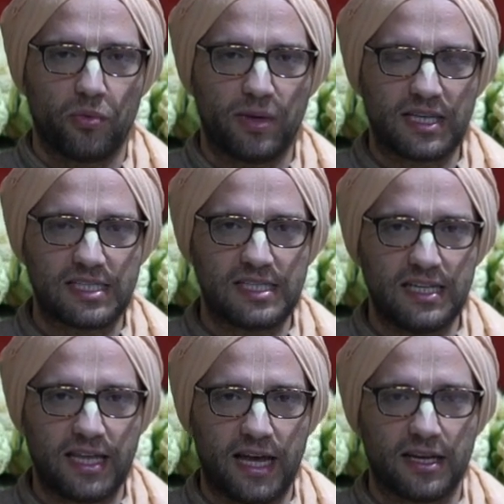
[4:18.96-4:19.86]
We can
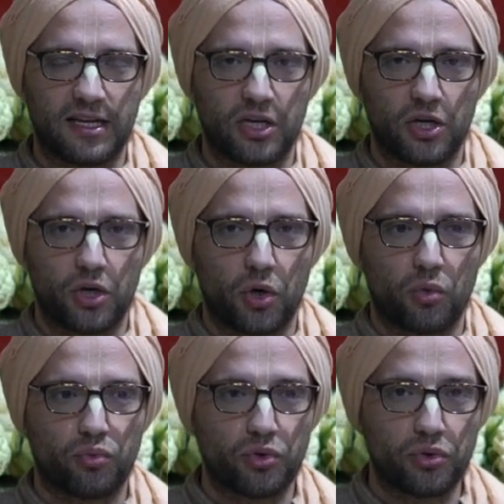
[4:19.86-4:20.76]
see that
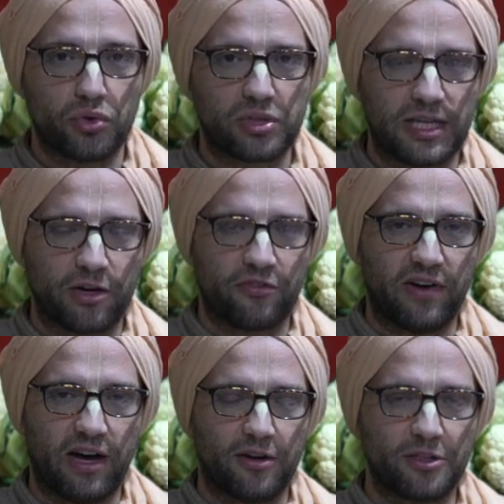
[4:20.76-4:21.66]
rules that are
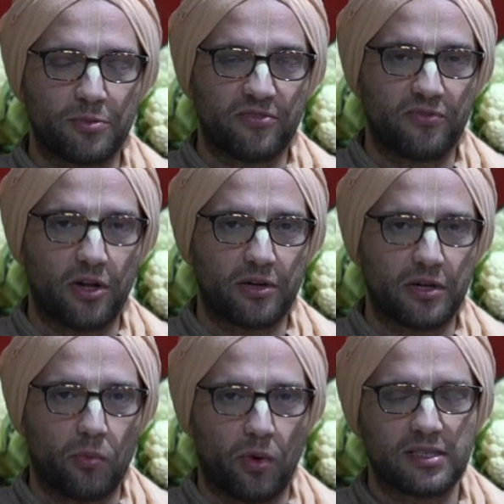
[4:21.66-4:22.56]
found to be followed
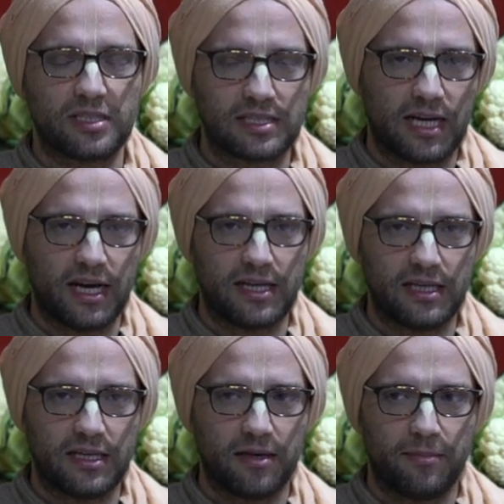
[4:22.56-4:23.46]
in one
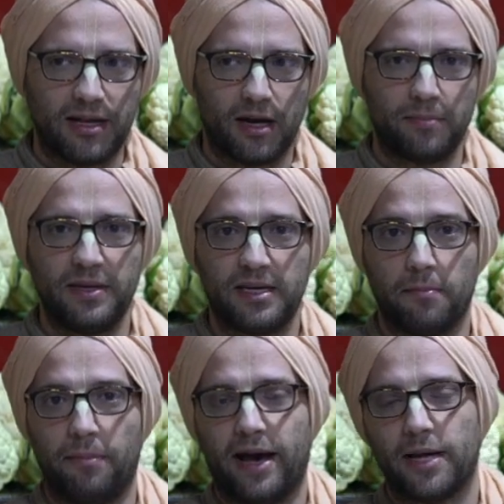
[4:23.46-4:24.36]
society may not be
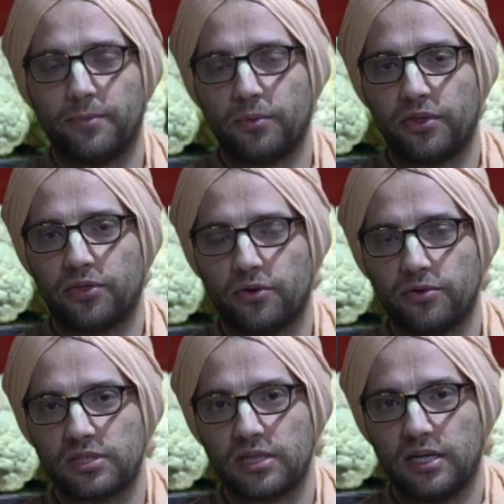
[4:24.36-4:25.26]
compatible with
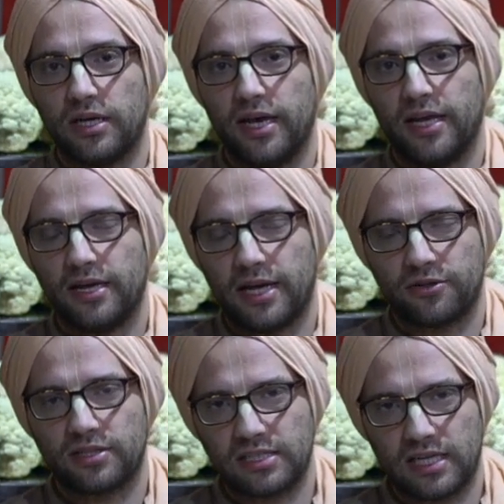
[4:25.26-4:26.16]
those in
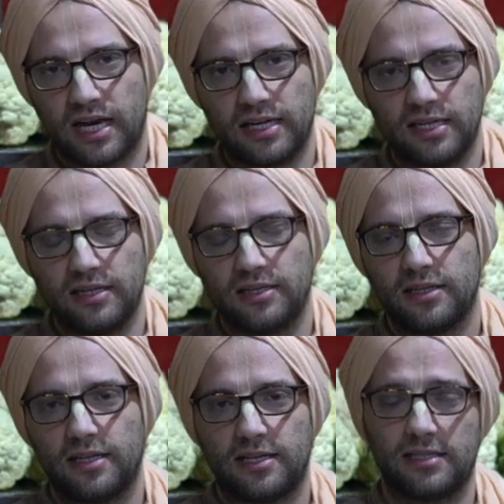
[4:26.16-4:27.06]
another society
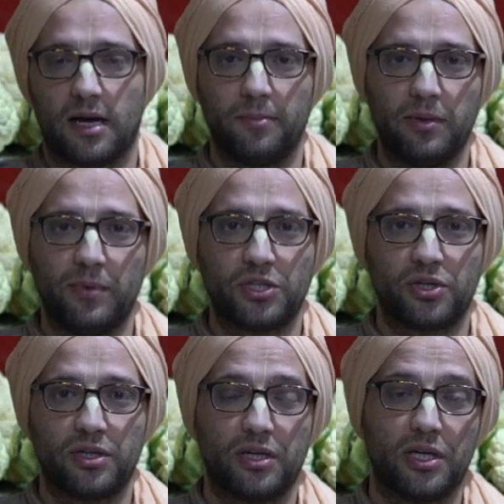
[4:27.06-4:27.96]
does not mean we
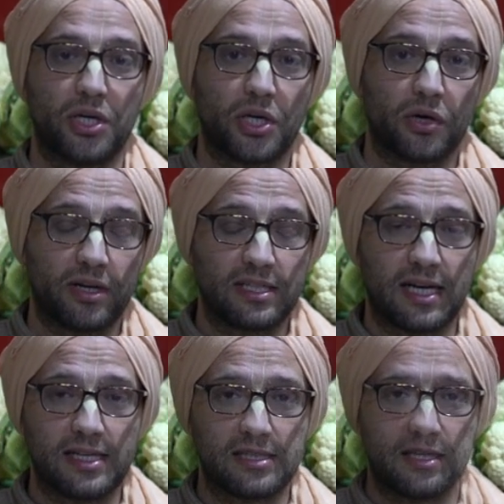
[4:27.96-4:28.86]
should
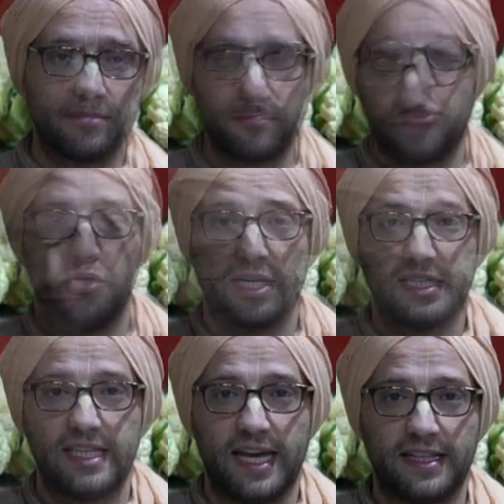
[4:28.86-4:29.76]
criticize them. You
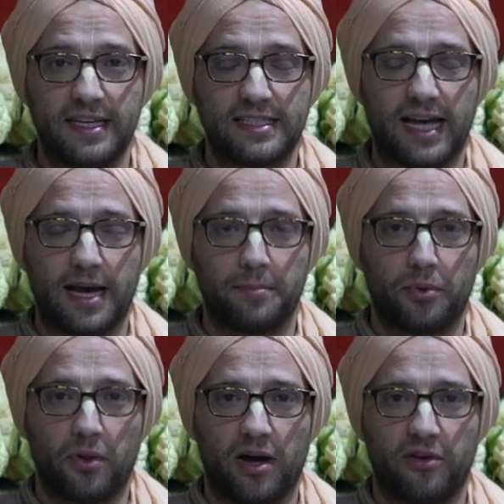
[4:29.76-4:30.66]
can take the
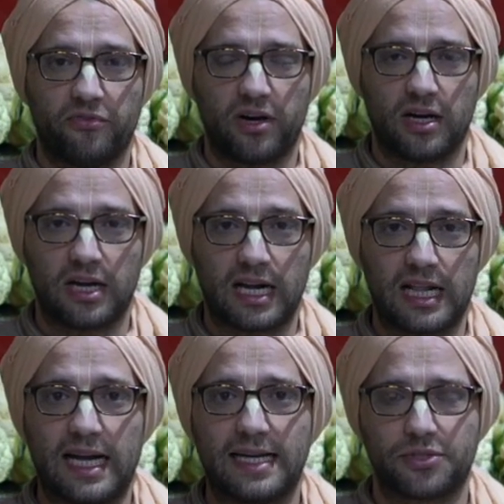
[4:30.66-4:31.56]
example of uh, a
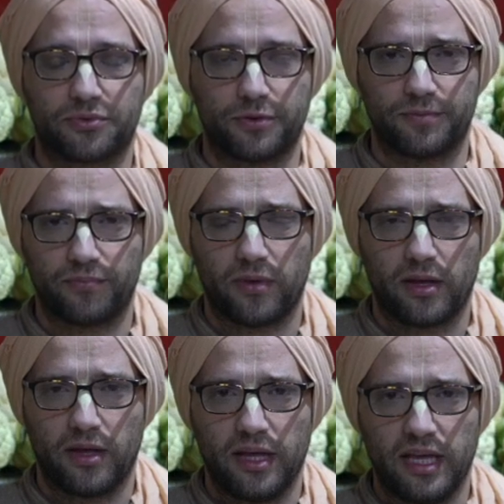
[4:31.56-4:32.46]

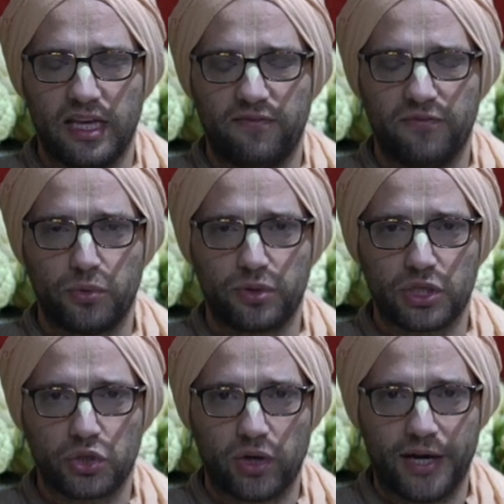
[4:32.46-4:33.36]
classroom. If you were to
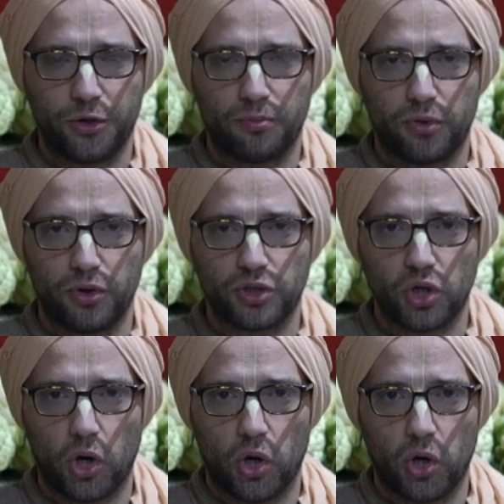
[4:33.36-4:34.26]
try to merge
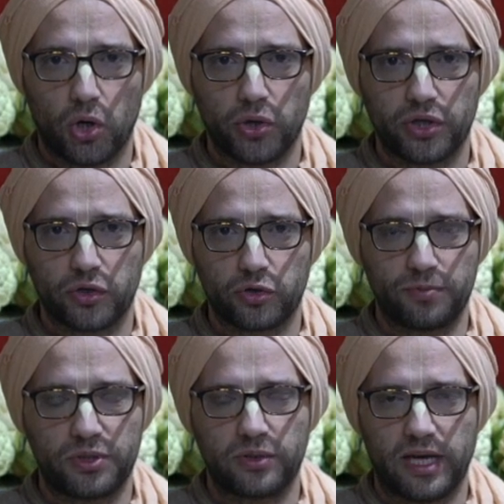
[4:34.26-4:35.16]
all the
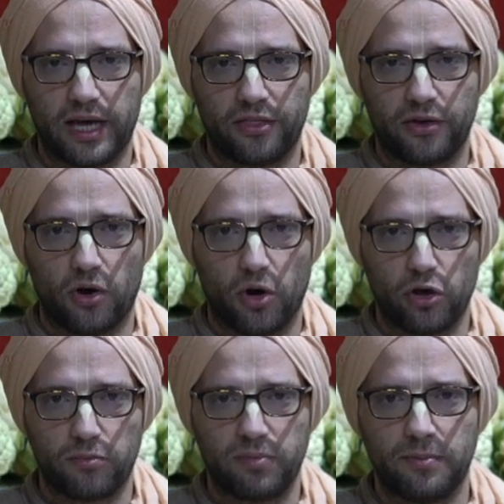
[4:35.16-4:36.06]
groups together, all
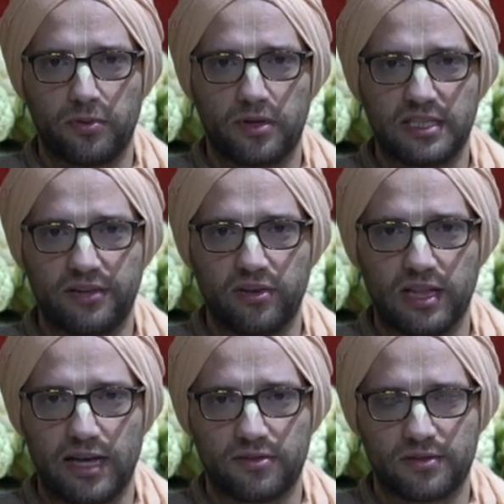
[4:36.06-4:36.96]
the people on different
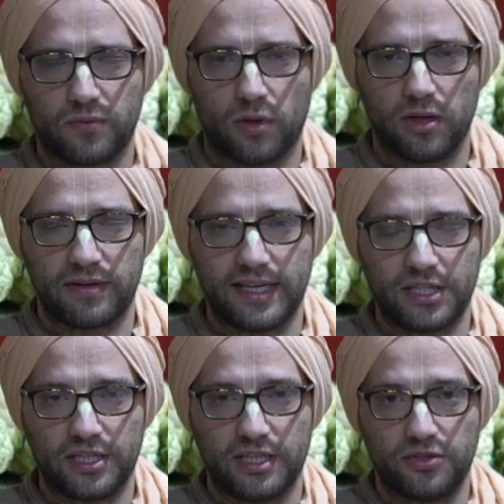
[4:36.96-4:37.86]
levels of
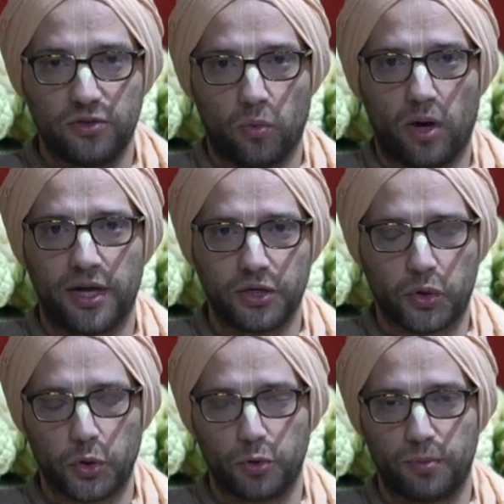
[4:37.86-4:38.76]
qualification into one
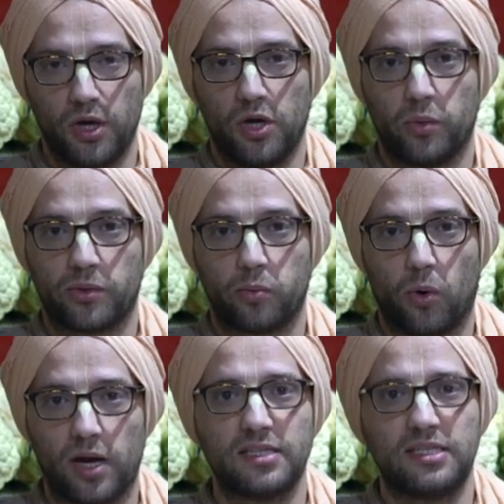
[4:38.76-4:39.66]
group with
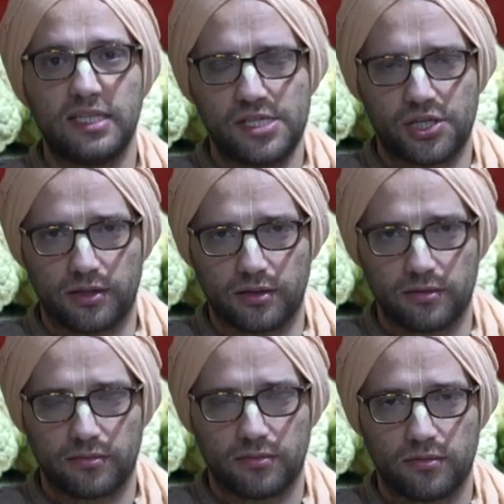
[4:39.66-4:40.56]
one teacher,
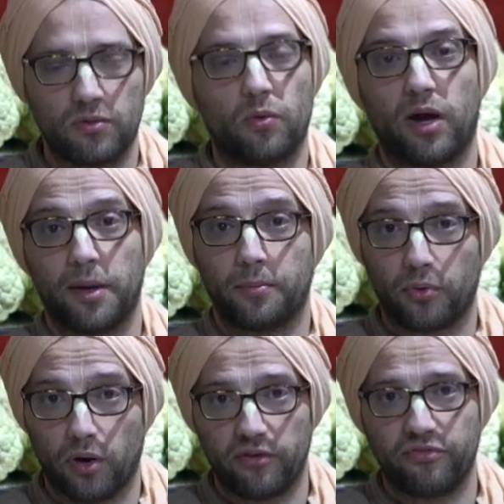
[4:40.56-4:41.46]
one
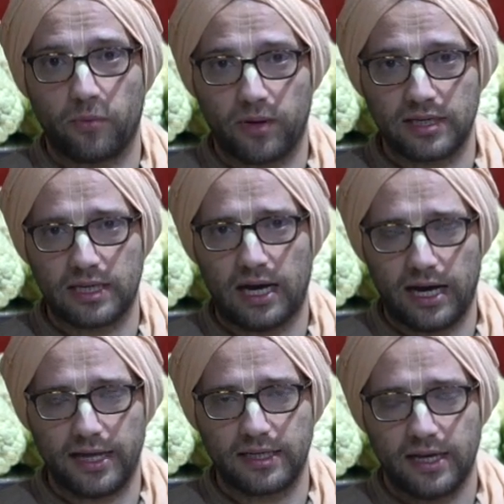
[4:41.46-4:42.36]
prophet, one
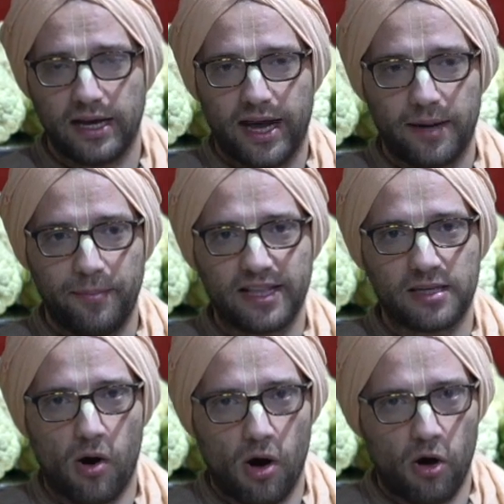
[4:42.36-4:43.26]
guide, and make
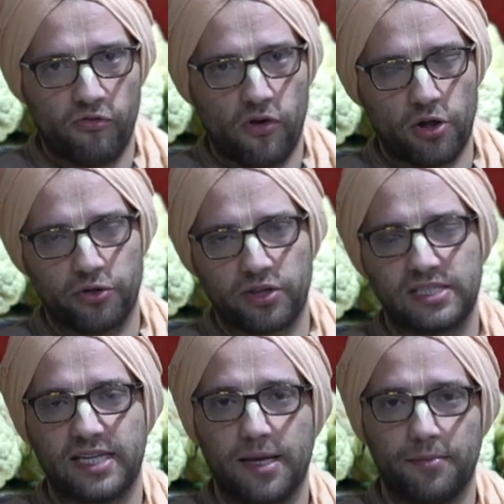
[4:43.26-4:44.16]
them all follow the
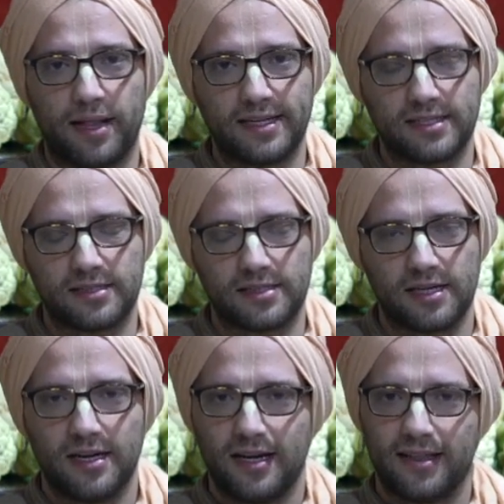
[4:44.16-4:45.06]
same lessons,
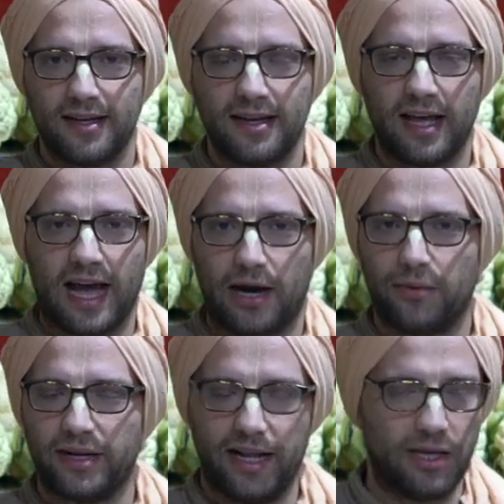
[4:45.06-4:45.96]
then how
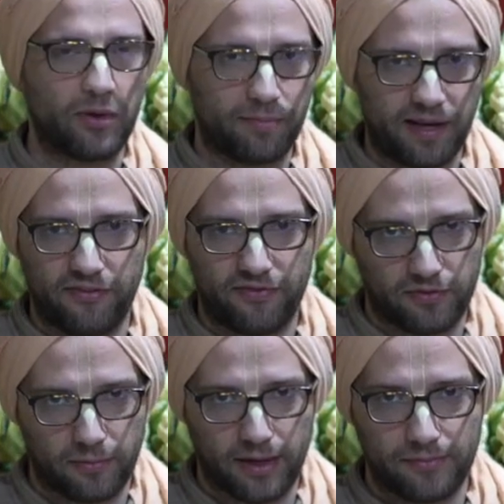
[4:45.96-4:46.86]
would anyone benefit
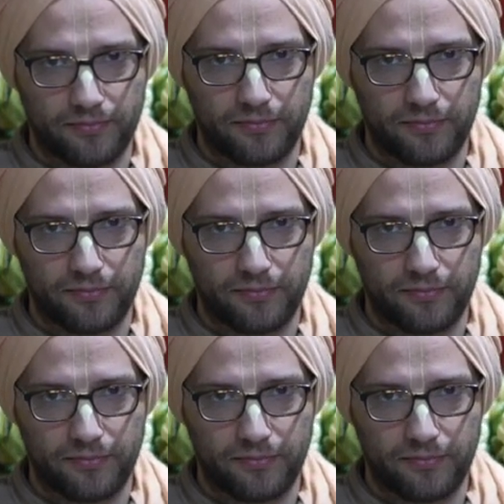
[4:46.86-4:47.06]
from it?